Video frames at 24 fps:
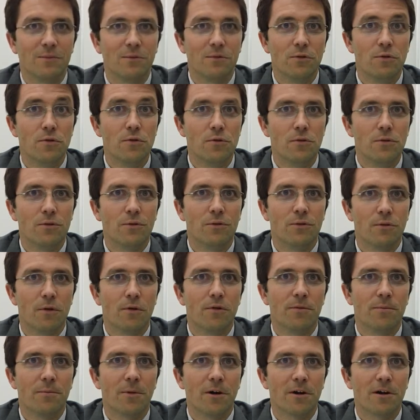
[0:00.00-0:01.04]
new
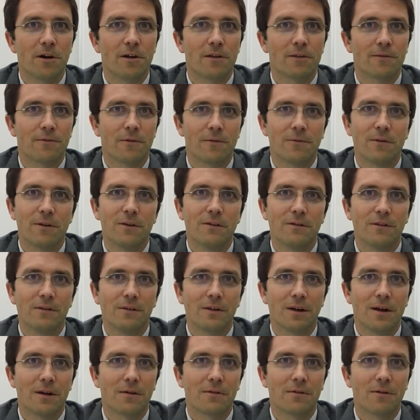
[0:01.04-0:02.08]
growth markets for
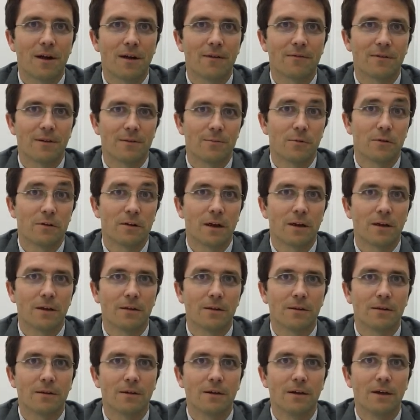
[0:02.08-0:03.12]
regional aircraft in
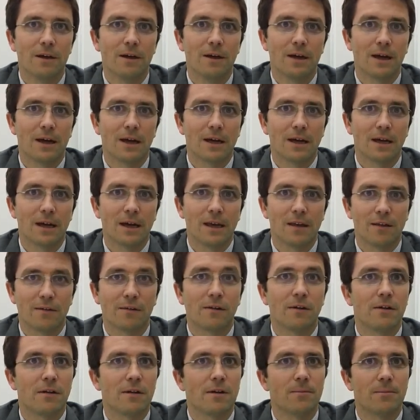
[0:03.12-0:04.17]
particular is
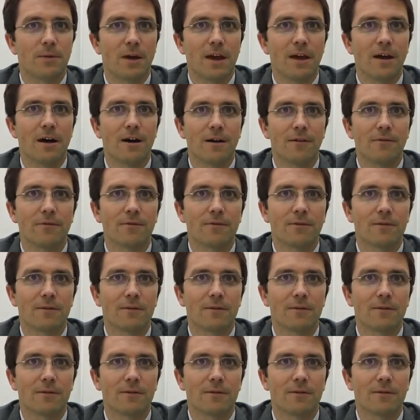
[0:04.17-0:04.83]
starting to pay off.